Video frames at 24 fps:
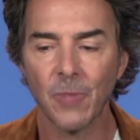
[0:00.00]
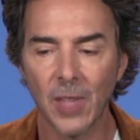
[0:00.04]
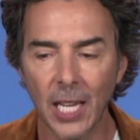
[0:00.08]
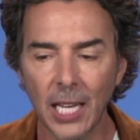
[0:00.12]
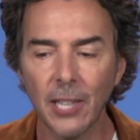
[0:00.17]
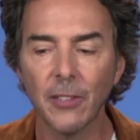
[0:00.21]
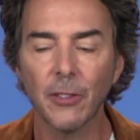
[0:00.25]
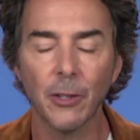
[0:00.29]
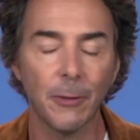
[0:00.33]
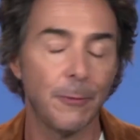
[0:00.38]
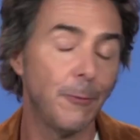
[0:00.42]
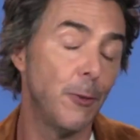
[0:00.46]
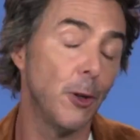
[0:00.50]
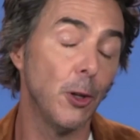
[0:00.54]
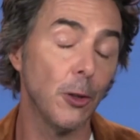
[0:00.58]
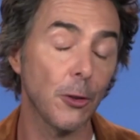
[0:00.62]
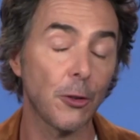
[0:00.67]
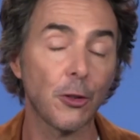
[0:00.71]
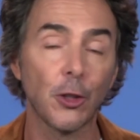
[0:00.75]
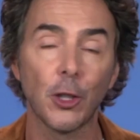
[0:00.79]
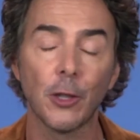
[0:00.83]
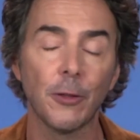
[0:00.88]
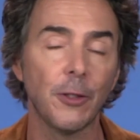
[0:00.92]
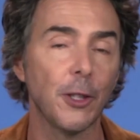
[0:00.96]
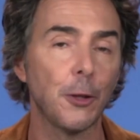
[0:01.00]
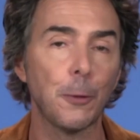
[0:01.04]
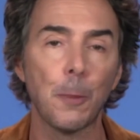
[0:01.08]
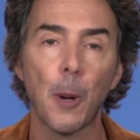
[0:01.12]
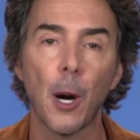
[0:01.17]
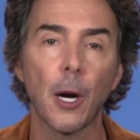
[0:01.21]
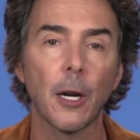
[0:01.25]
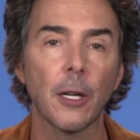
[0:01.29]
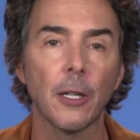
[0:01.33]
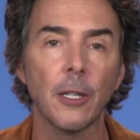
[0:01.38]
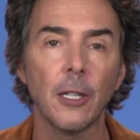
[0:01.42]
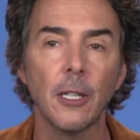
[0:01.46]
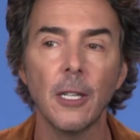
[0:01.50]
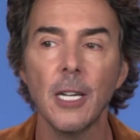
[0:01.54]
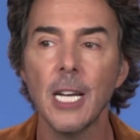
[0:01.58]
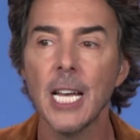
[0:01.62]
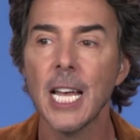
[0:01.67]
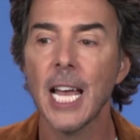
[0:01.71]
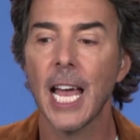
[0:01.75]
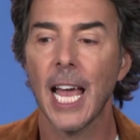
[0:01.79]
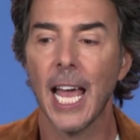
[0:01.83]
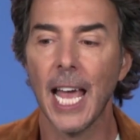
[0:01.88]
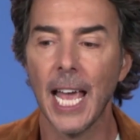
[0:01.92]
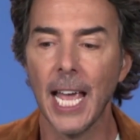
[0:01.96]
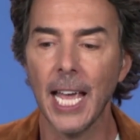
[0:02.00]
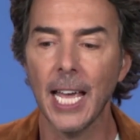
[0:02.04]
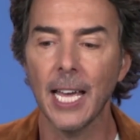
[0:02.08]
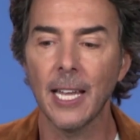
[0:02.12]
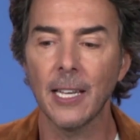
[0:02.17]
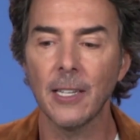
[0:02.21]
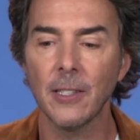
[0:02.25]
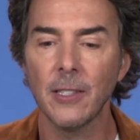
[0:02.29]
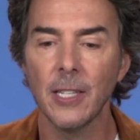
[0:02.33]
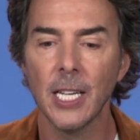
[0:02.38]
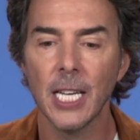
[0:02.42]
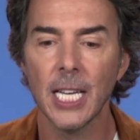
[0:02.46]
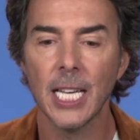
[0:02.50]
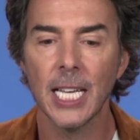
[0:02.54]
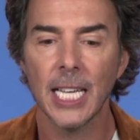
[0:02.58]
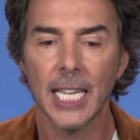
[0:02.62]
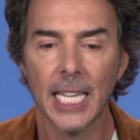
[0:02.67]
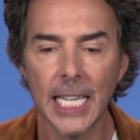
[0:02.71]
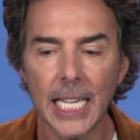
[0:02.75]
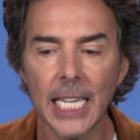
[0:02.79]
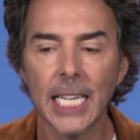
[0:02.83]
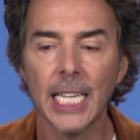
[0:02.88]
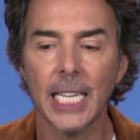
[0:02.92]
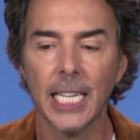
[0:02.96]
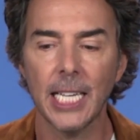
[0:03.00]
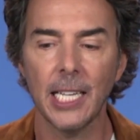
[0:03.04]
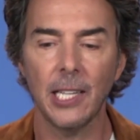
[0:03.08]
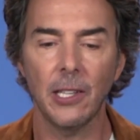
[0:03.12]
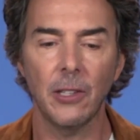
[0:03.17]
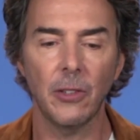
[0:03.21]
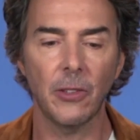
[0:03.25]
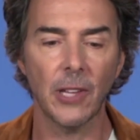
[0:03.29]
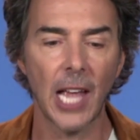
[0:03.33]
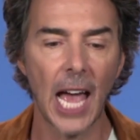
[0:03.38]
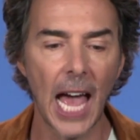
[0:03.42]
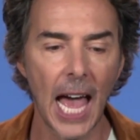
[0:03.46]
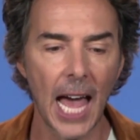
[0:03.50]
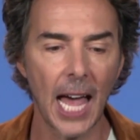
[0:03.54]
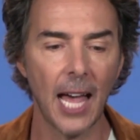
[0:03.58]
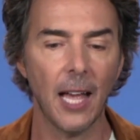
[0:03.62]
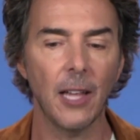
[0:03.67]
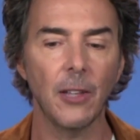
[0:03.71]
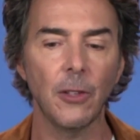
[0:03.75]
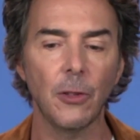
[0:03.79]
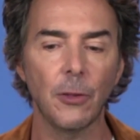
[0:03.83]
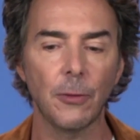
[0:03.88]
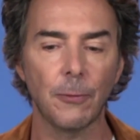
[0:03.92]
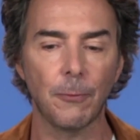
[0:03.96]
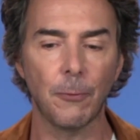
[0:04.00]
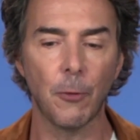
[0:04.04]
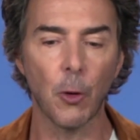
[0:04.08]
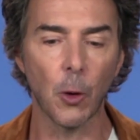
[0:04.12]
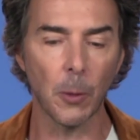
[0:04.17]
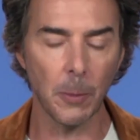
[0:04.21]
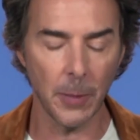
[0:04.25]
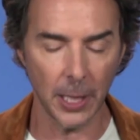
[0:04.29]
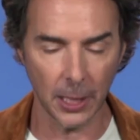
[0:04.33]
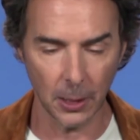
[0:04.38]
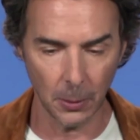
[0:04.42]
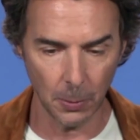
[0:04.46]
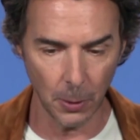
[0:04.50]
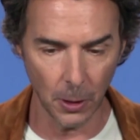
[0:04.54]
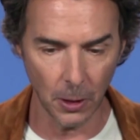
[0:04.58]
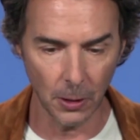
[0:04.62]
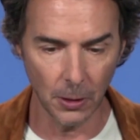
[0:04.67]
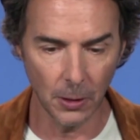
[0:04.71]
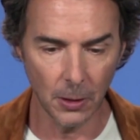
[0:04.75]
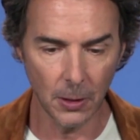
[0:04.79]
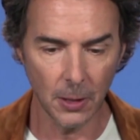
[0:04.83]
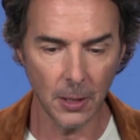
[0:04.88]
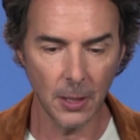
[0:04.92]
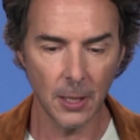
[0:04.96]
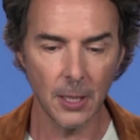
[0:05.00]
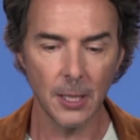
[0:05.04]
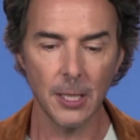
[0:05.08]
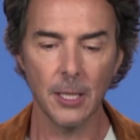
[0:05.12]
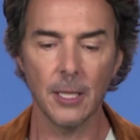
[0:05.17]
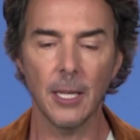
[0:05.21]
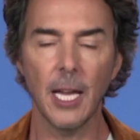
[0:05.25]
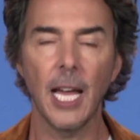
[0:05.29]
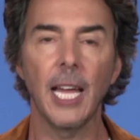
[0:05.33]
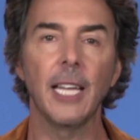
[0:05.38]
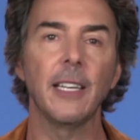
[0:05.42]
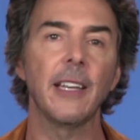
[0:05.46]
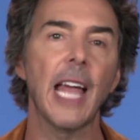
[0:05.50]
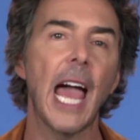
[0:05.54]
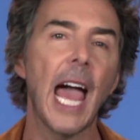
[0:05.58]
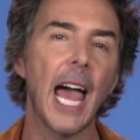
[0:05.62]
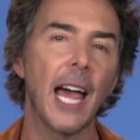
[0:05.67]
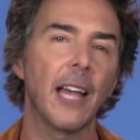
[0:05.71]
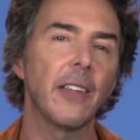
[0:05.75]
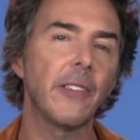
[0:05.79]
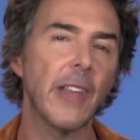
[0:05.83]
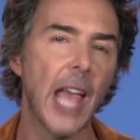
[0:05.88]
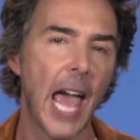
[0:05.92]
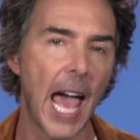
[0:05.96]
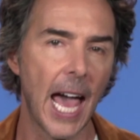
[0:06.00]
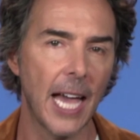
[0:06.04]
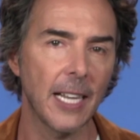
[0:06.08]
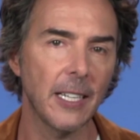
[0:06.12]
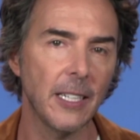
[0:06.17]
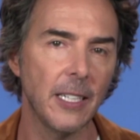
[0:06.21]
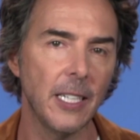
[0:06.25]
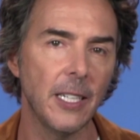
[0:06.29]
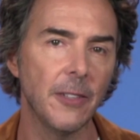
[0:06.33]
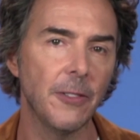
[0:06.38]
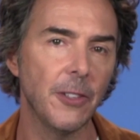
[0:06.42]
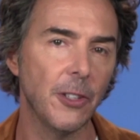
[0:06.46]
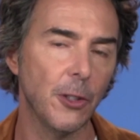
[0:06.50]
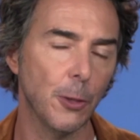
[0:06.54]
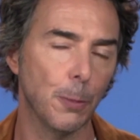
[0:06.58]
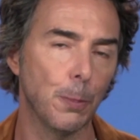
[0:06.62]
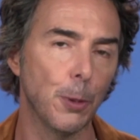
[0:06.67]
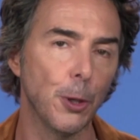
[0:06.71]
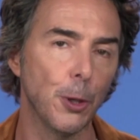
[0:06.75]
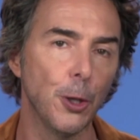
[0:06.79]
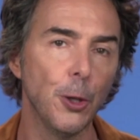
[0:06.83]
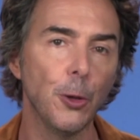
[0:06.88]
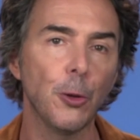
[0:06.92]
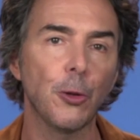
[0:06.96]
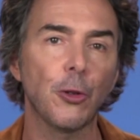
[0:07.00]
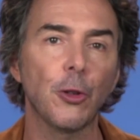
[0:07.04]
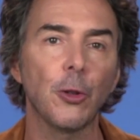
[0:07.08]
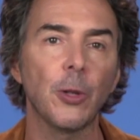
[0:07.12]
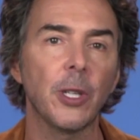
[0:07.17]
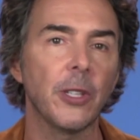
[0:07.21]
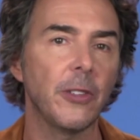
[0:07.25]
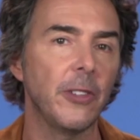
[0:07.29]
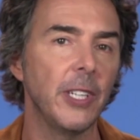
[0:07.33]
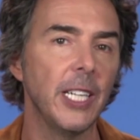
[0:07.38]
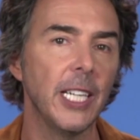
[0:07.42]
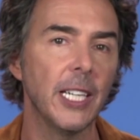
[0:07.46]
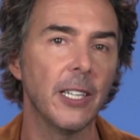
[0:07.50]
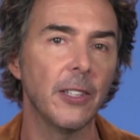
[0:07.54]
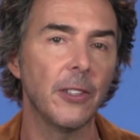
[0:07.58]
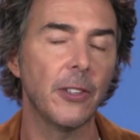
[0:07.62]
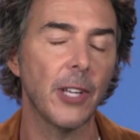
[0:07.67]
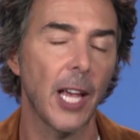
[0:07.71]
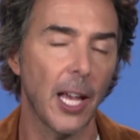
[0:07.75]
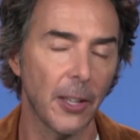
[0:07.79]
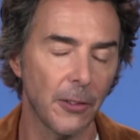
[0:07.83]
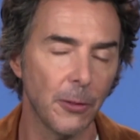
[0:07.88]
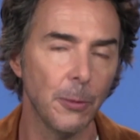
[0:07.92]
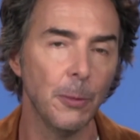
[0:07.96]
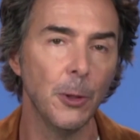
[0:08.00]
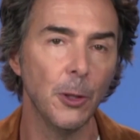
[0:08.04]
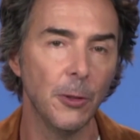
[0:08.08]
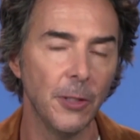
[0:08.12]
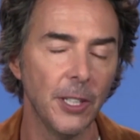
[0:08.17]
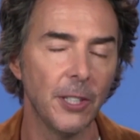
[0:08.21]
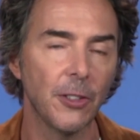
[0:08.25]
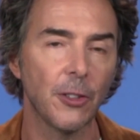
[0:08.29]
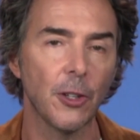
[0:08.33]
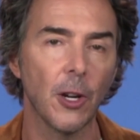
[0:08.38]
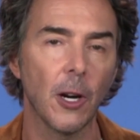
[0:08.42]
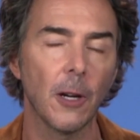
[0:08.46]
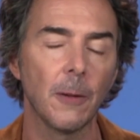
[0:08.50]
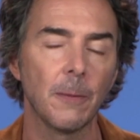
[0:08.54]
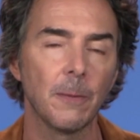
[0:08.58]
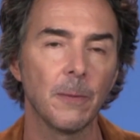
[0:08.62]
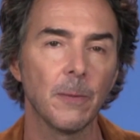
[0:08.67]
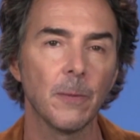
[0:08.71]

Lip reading: is a full service partner, and he is as formidable and as additive as a producer as he is as a movie star.